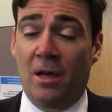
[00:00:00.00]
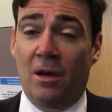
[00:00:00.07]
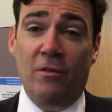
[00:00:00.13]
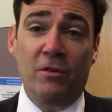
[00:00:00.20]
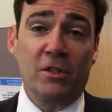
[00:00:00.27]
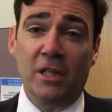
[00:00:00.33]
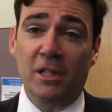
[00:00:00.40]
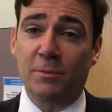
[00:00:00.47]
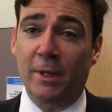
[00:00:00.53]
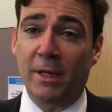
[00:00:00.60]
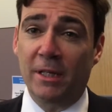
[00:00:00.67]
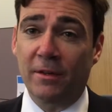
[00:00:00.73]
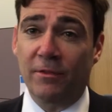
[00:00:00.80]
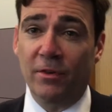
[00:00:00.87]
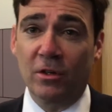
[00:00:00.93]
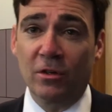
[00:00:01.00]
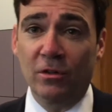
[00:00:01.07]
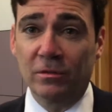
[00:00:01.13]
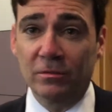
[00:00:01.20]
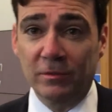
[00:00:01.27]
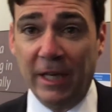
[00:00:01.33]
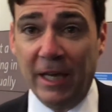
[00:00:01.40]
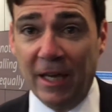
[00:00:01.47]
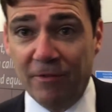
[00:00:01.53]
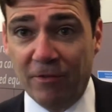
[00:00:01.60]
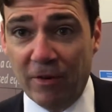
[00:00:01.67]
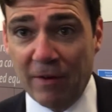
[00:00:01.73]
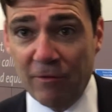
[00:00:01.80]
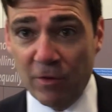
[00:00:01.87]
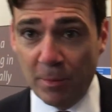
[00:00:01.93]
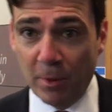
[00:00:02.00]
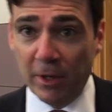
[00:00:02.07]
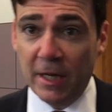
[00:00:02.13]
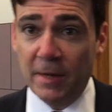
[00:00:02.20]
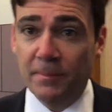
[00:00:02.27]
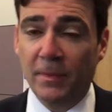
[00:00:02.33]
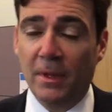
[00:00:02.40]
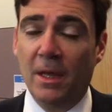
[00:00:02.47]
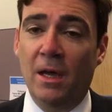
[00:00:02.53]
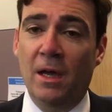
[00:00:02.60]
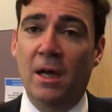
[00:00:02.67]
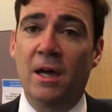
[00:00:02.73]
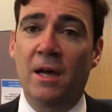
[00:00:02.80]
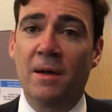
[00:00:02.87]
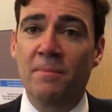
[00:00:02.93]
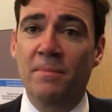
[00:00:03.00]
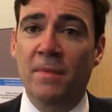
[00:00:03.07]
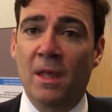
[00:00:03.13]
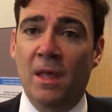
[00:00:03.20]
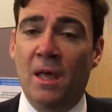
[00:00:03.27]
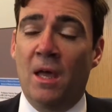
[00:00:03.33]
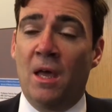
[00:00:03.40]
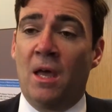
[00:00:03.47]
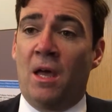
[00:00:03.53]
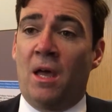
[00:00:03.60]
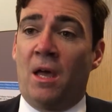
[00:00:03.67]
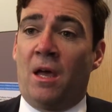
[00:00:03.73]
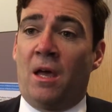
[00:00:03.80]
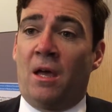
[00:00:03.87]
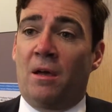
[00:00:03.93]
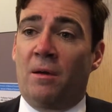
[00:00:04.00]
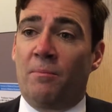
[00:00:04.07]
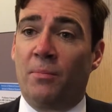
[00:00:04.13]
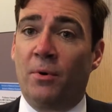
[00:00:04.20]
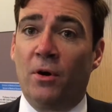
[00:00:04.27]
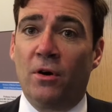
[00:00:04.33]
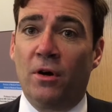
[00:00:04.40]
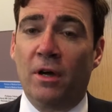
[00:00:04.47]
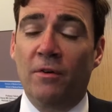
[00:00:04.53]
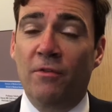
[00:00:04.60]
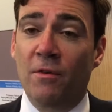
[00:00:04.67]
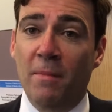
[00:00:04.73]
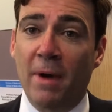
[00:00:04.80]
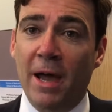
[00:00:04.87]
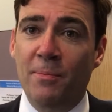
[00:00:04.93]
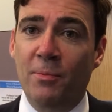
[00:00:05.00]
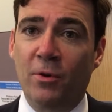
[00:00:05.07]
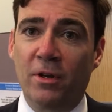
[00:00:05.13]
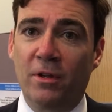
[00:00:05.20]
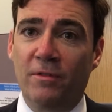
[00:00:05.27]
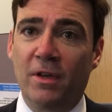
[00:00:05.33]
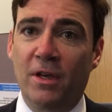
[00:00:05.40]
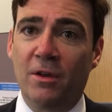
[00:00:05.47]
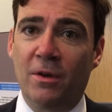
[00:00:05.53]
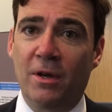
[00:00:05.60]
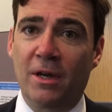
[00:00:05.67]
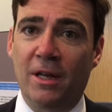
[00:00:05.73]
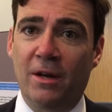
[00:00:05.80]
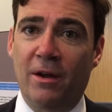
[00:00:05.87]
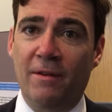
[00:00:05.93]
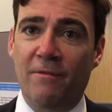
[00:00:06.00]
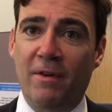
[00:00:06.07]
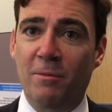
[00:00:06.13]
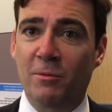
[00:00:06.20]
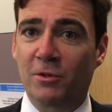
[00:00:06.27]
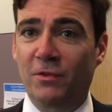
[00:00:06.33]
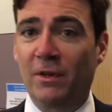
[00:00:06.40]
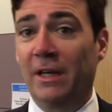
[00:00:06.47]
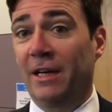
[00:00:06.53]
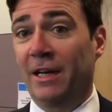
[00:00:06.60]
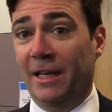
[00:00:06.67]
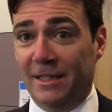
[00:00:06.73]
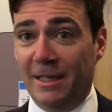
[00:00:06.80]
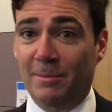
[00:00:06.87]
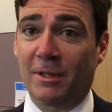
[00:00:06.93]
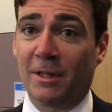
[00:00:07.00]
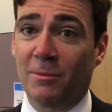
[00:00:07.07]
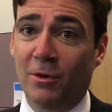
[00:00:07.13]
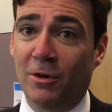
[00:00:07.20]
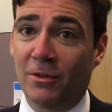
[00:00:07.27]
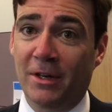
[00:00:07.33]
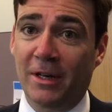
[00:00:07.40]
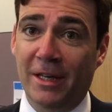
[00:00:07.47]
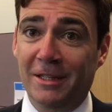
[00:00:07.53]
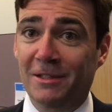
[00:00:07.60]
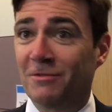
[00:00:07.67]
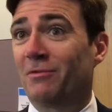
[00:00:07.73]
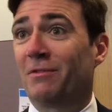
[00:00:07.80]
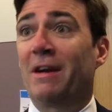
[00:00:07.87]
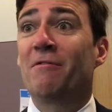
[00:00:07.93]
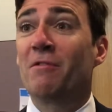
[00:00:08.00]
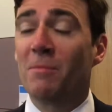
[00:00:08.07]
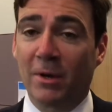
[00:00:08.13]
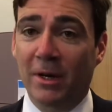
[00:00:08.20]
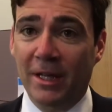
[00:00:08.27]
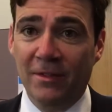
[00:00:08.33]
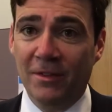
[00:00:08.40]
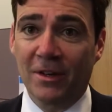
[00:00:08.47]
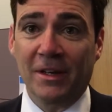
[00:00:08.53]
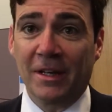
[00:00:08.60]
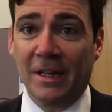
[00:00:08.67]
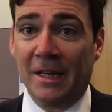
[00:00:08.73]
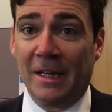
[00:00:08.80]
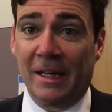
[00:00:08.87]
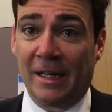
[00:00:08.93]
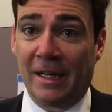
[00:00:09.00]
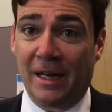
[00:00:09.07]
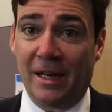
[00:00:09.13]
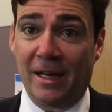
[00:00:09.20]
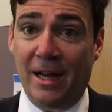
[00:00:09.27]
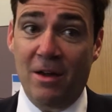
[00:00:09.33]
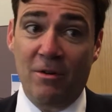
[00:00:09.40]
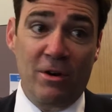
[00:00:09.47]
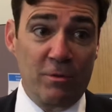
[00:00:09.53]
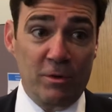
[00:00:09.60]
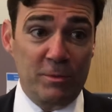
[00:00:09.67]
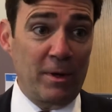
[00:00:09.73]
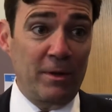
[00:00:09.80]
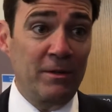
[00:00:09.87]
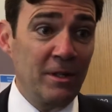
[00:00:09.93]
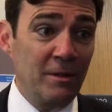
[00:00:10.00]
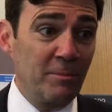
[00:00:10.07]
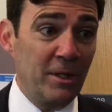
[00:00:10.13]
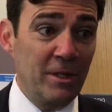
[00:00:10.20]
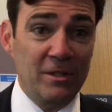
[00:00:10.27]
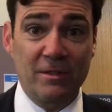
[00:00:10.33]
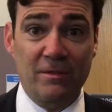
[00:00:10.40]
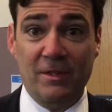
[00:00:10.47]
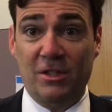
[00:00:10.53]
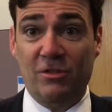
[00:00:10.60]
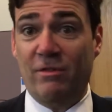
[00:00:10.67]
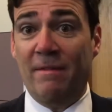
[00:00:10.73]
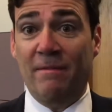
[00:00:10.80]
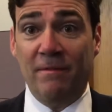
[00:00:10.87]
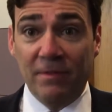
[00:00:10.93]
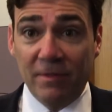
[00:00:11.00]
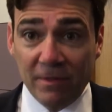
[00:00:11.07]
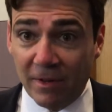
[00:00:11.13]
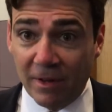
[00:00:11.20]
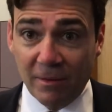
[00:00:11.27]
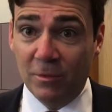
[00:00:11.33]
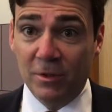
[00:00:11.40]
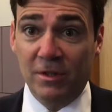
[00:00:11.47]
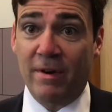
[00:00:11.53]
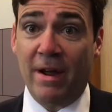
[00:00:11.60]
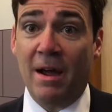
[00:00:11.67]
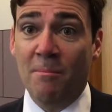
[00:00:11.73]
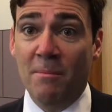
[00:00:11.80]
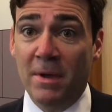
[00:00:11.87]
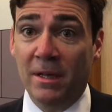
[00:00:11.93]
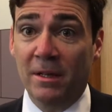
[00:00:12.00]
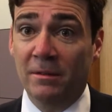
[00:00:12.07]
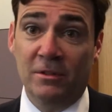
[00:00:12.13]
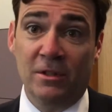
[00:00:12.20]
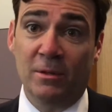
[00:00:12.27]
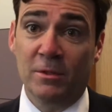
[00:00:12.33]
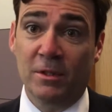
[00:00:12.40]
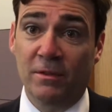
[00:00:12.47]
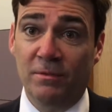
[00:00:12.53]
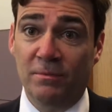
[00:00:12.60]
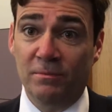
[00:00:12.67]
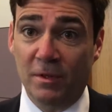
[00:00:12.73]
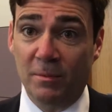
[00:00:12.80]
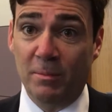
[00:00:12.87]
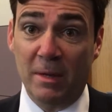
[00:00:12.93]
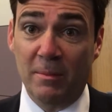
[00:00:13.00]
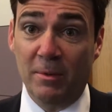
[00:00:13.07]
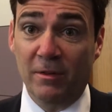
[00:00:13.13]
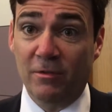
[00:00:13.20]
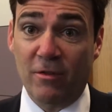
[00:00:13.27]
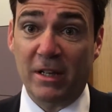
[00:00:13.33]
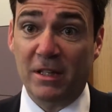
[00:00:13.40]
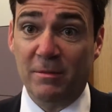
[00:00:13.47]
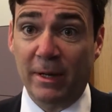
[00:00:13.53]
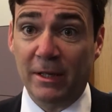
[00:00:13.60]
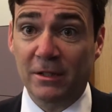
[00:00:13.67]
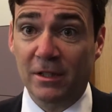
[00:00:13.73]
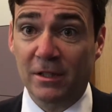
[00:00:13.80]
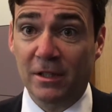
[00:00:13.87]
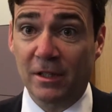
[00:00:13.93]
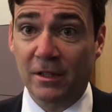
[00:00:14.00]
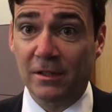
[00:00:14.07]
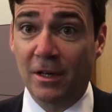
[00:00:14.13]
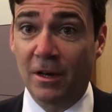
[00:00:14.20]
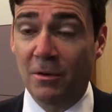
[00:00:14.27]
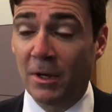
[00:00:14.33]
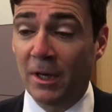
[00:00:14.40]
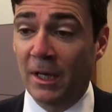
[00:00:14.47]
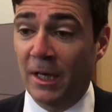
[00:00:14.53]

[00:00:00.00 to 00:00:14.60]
obviously it's been a difficult year for everybody. But from my point of view, you know, I very much feel in accepting the war that it is for everybody, and that I only responded because of the strength that was around me in terms of the people of Greater Manchester. So